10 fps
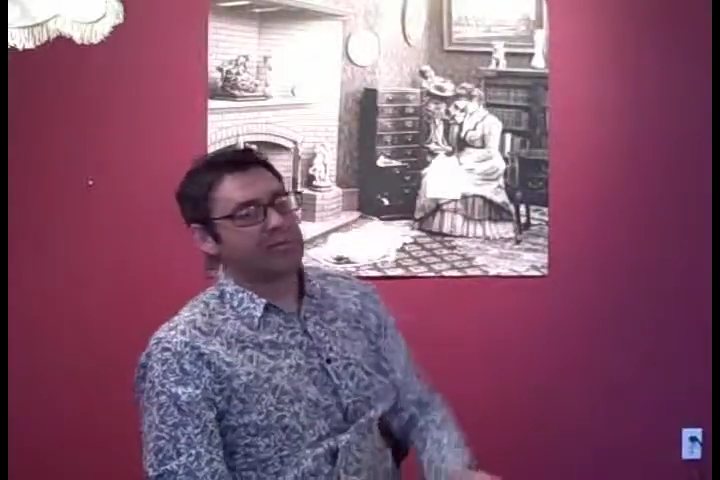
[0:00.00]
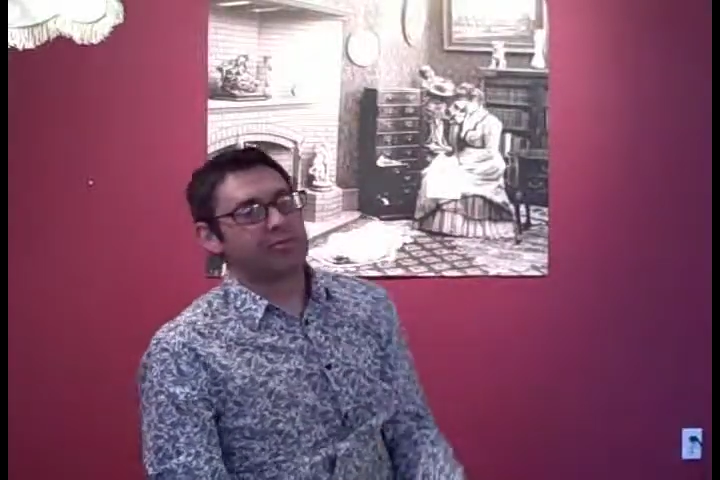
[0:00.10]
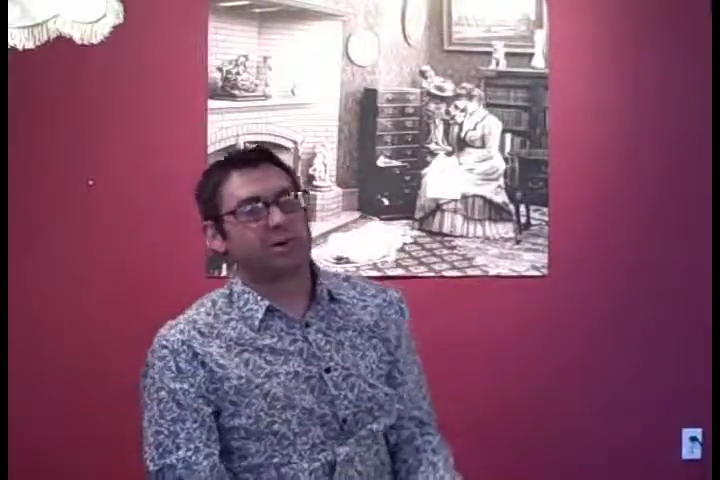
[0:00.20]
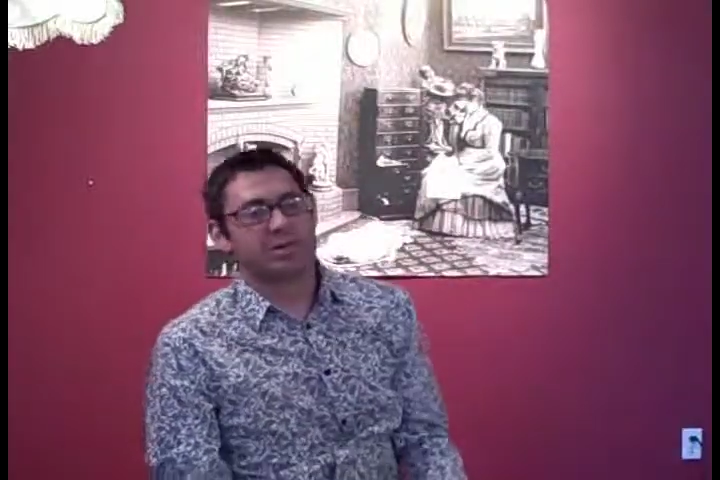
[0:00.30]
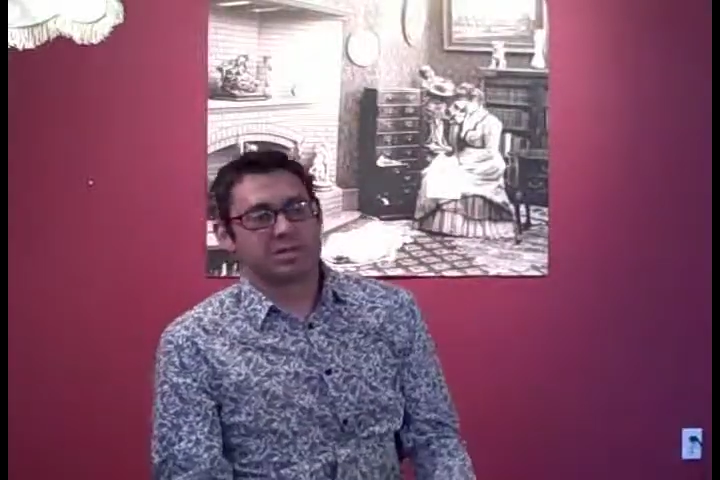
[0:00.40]

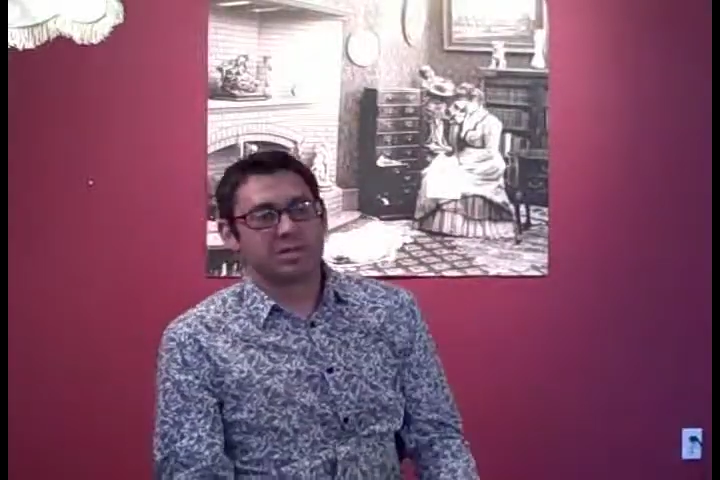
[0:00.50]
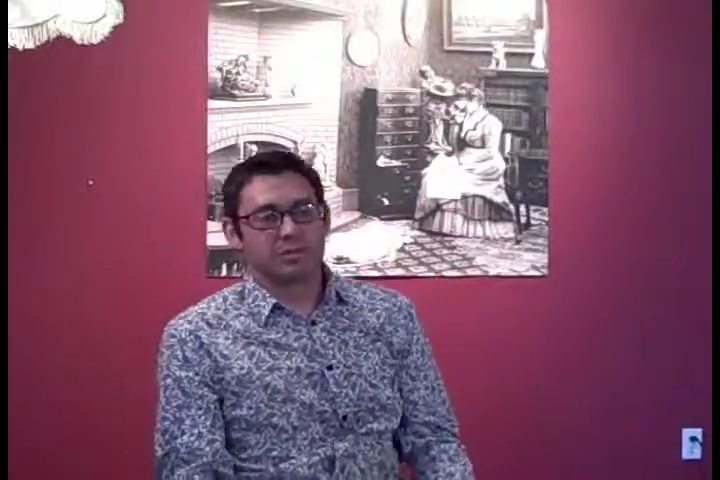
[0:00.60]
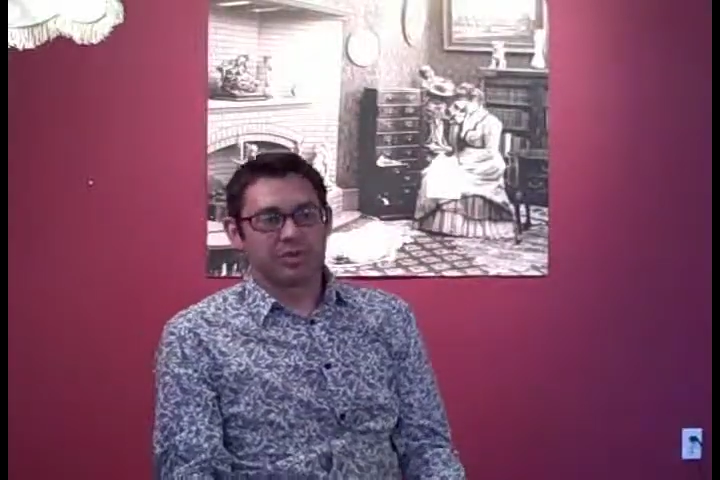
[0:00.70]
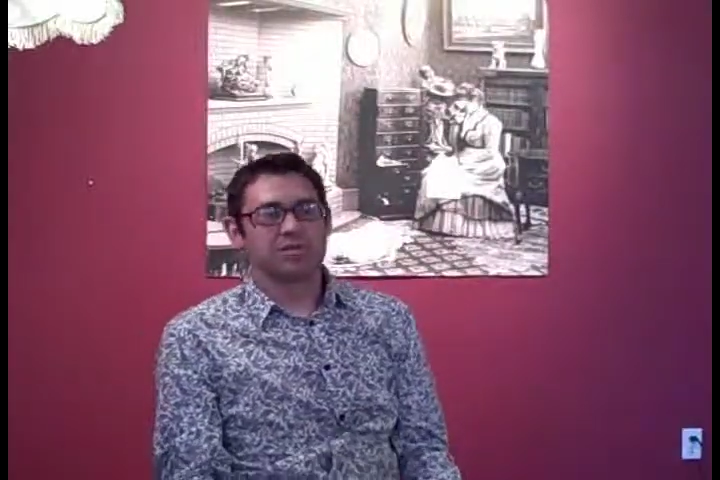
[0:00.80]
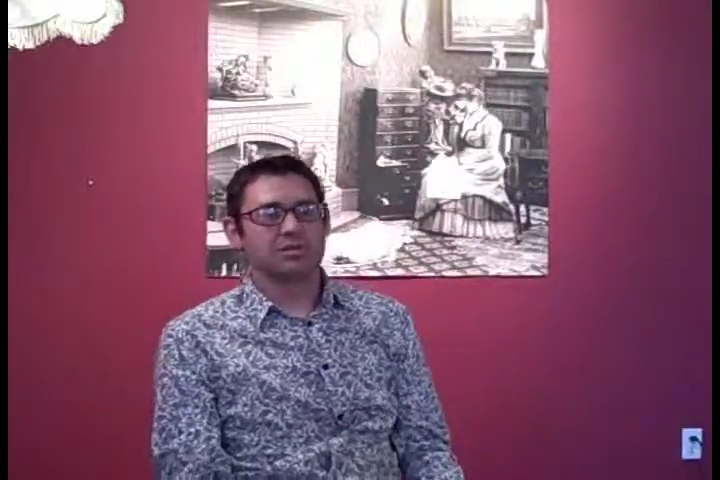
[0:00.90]
of what was an
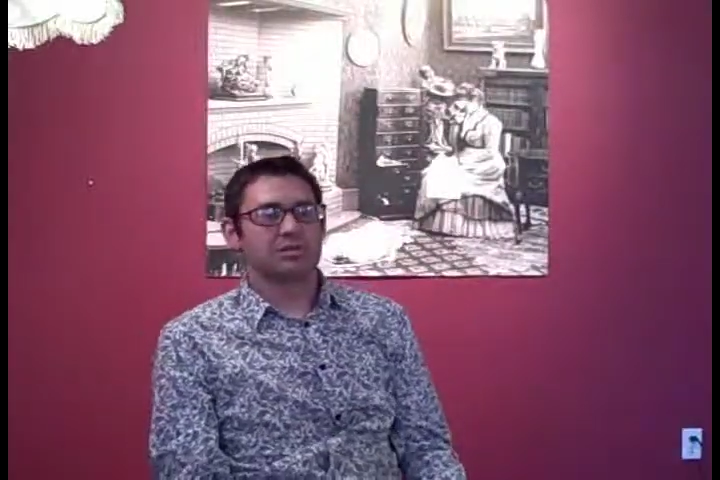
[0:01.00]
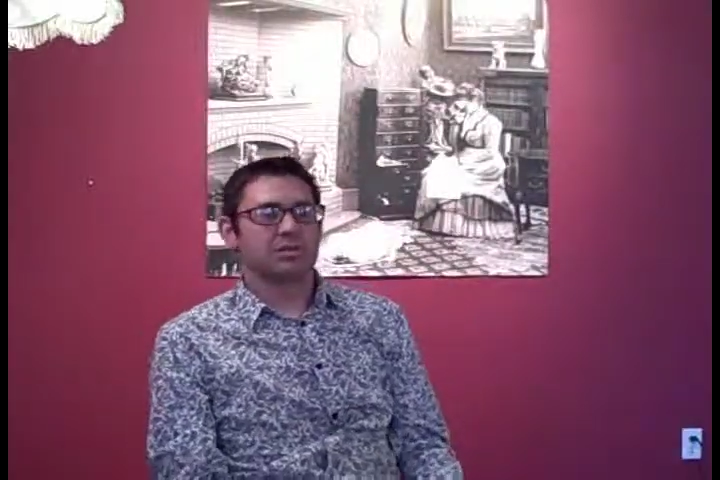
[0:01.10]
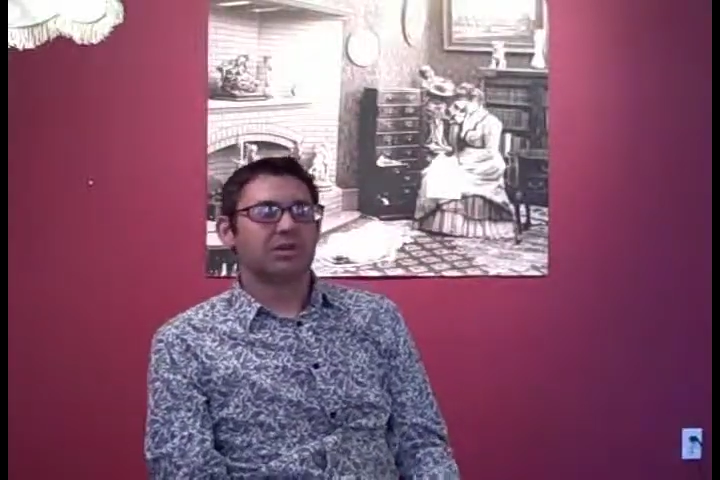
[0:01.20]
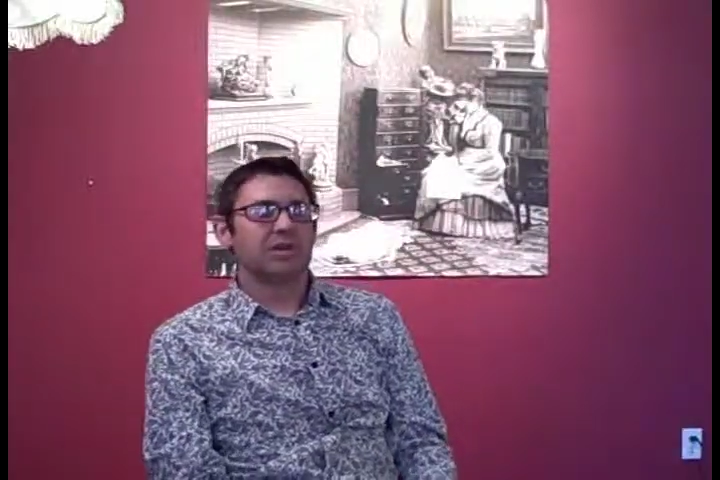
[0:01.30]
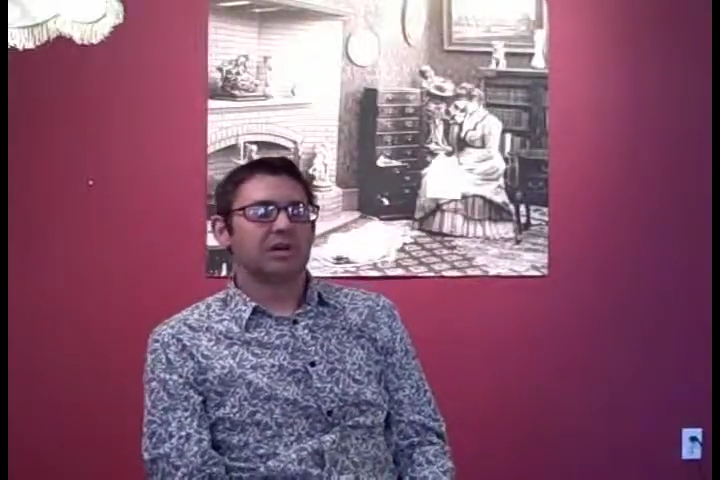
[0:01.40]
original
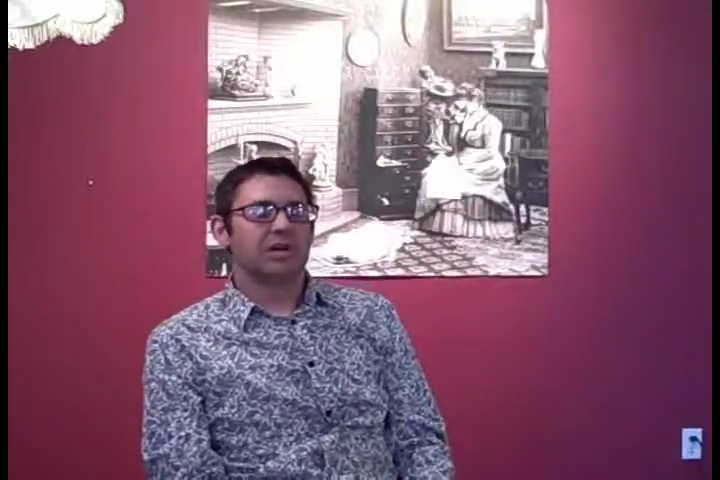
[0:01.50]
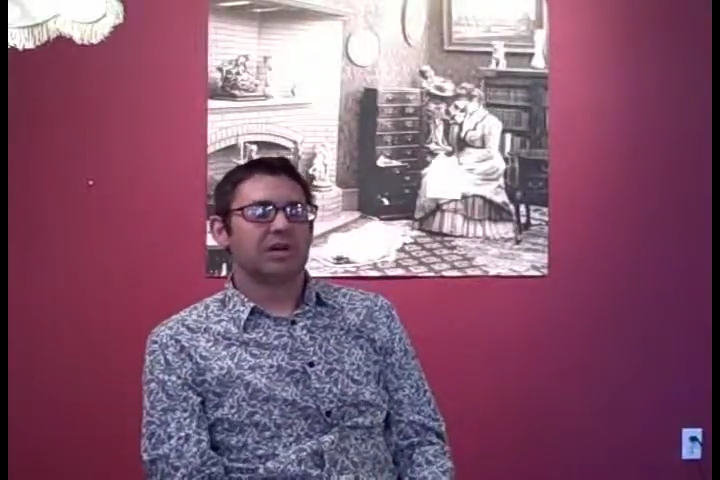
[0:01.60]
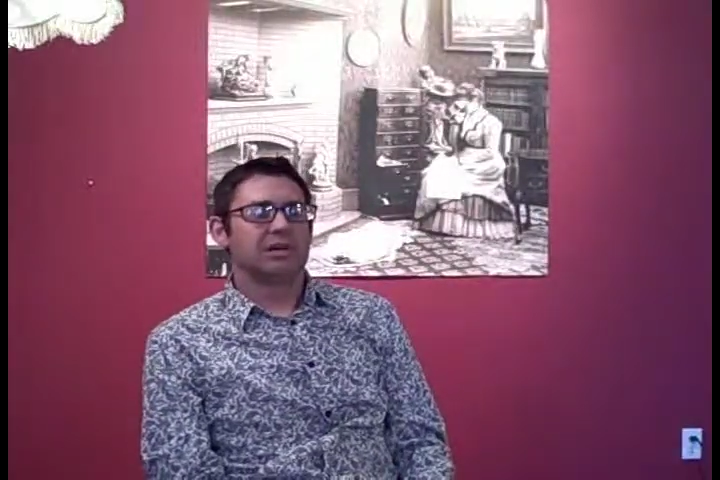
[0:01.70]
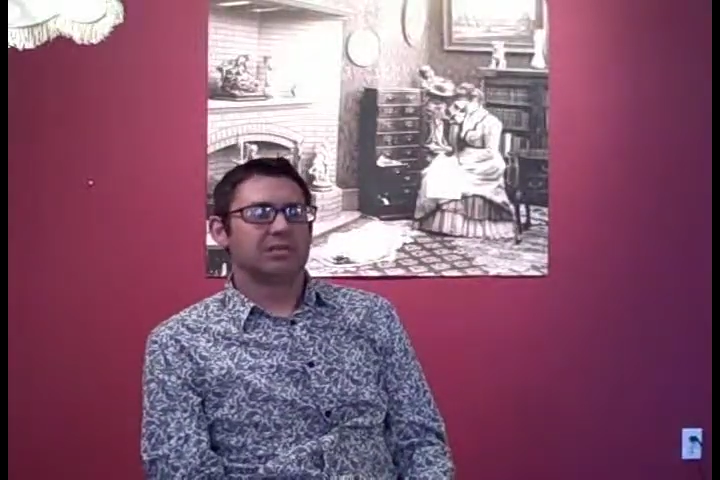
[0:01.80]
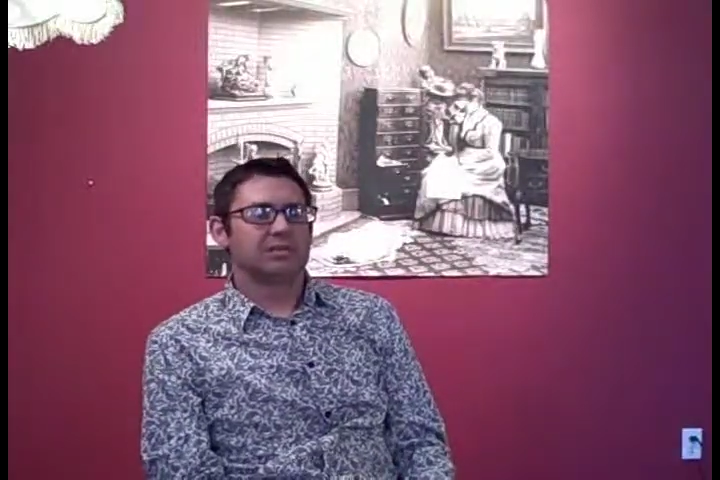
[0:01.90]

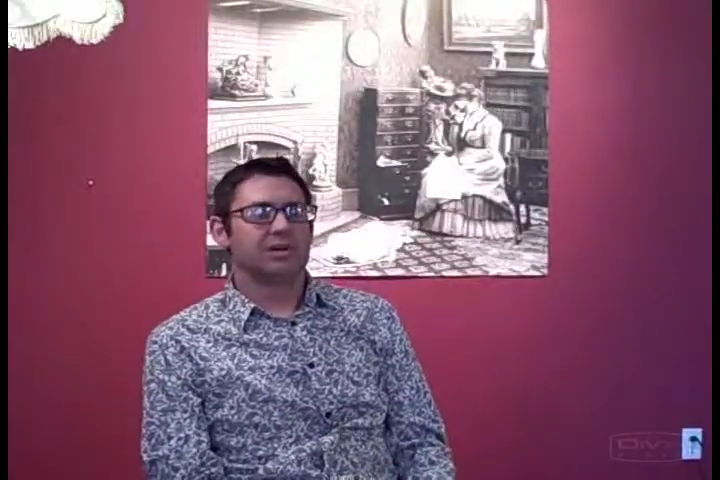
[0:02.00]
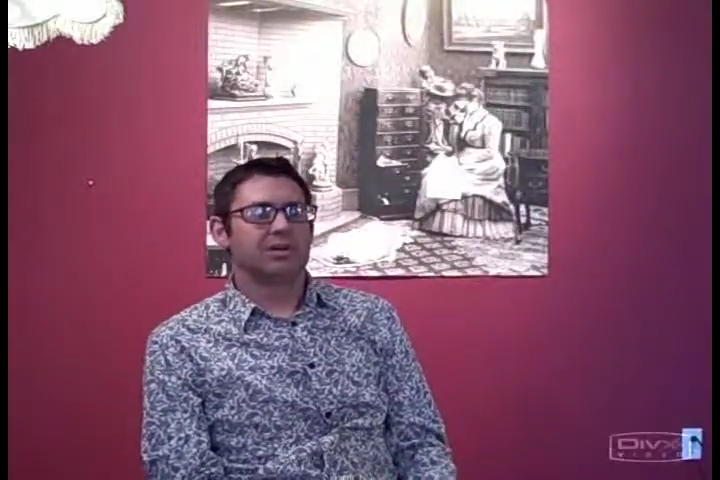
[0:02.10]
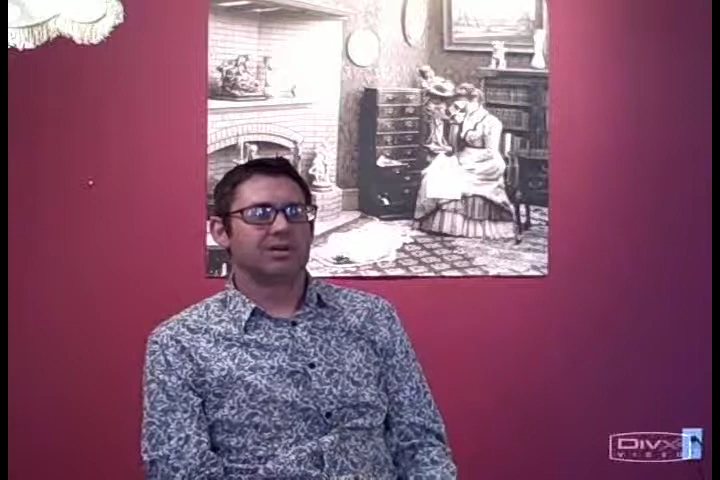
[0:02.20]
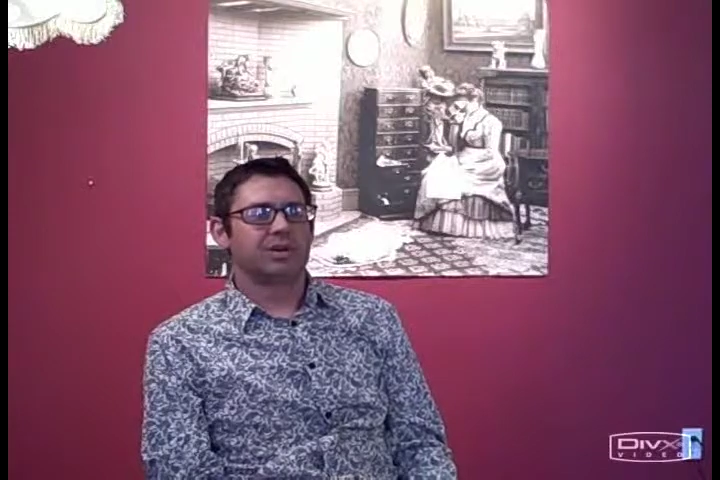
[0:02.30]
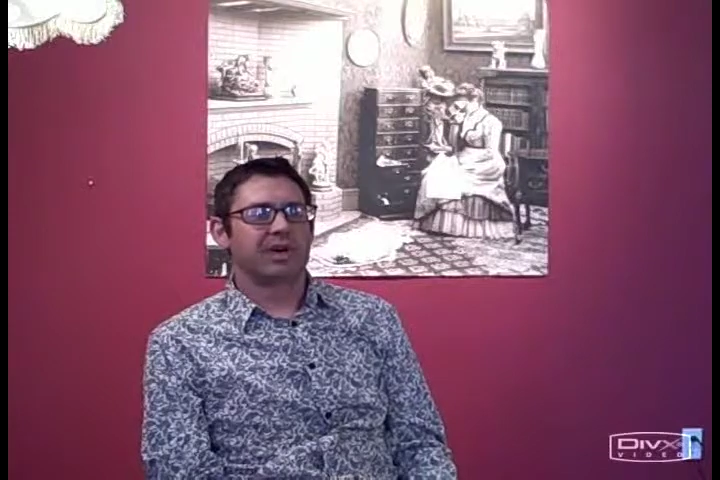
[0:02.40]

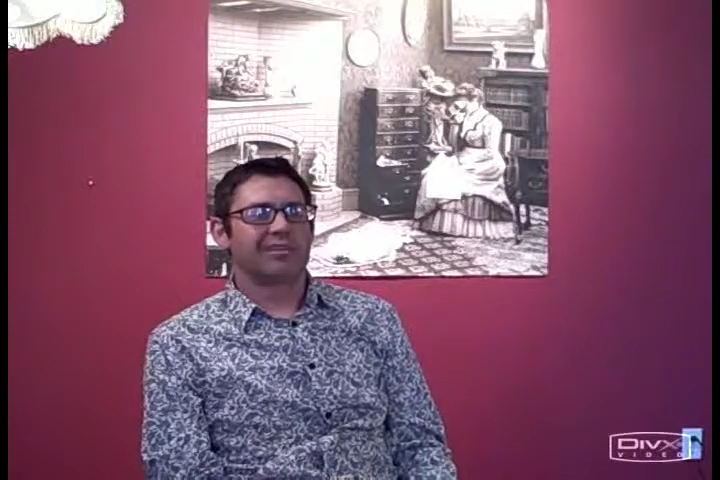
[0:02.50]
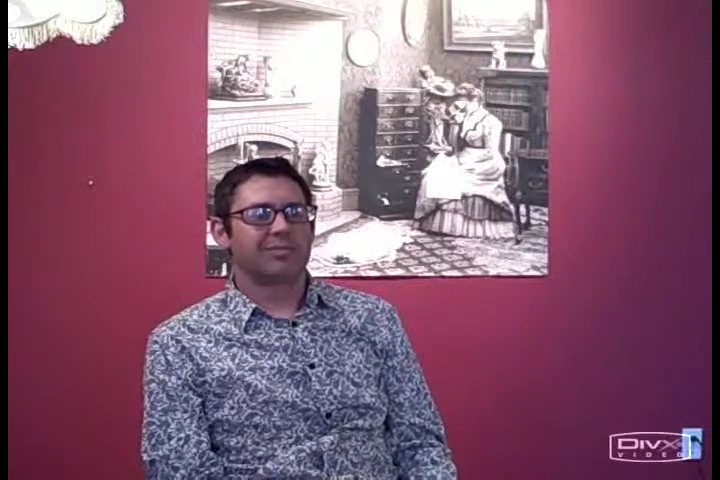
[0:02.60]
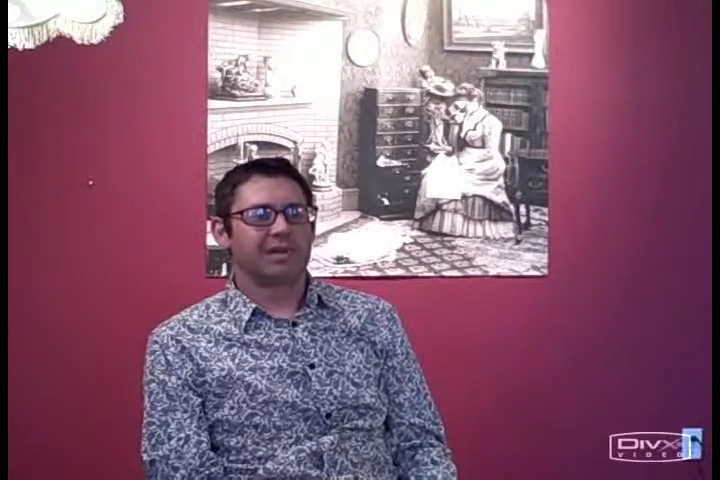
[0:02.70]
stereograph